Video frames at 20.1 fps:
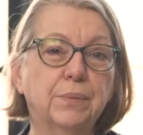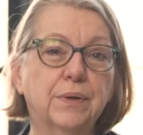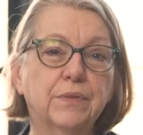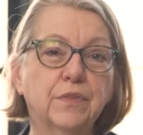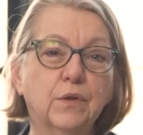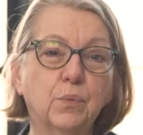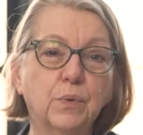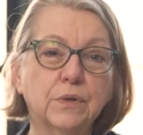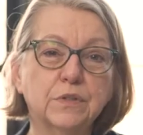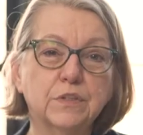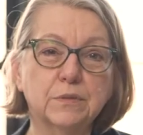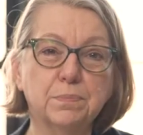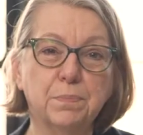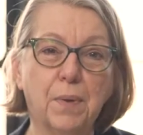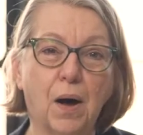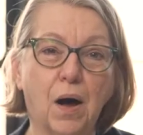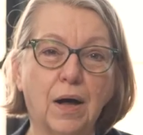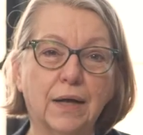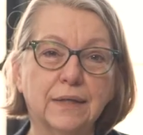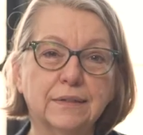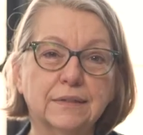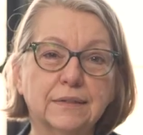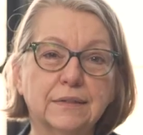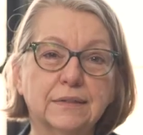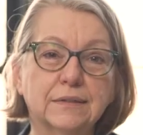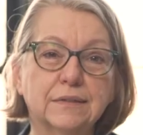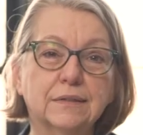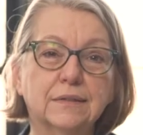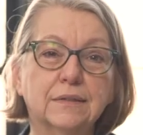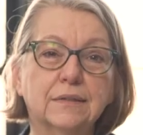but the
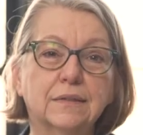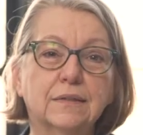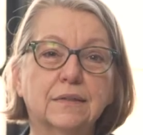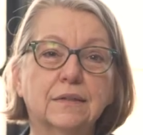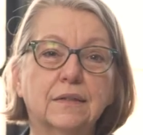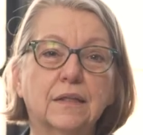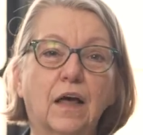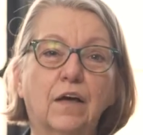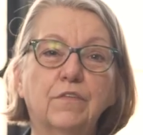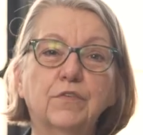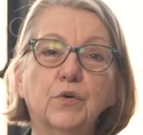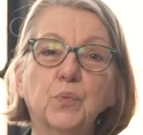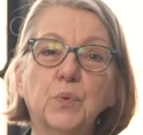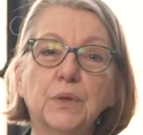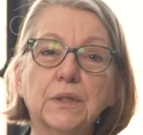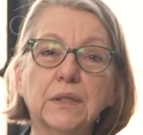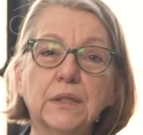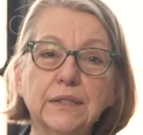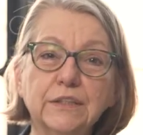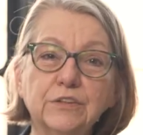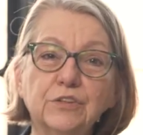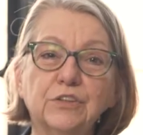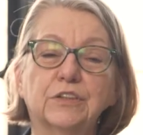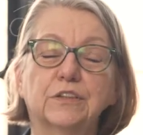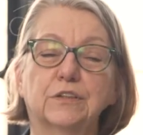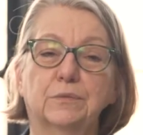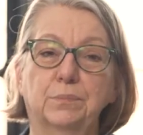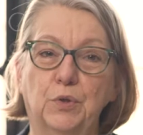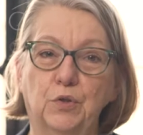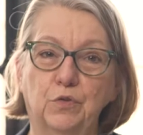response of the
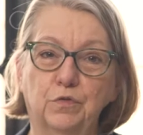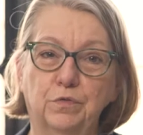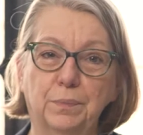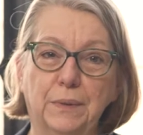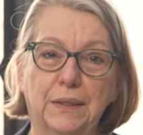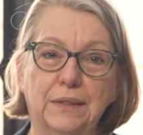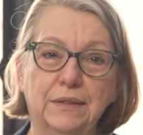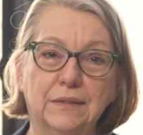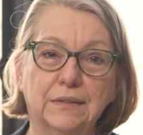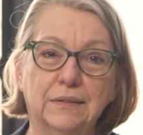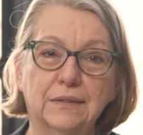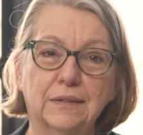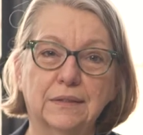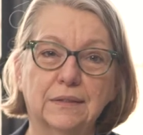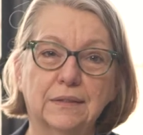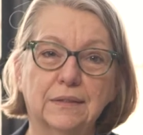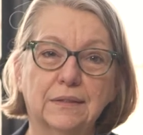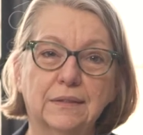religious movement.